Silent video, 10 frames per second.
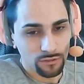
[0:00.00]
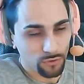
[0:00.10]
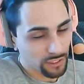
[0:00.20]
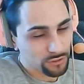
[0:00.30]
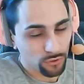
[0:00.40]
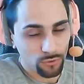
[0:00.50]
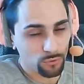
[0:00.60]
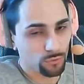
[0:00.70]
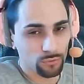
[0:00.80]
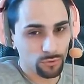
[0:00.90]
try
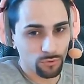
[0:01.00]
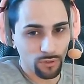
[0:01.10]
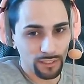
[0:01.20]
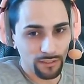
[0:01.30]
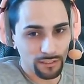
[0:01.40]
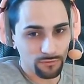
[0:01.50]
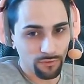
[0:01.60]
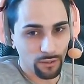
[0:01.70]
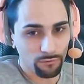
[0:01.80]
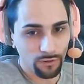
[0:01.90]
to grind that
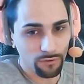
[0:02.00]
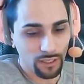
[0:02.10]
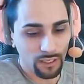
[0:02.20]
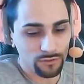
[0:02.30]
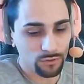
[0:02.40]
very, very hard.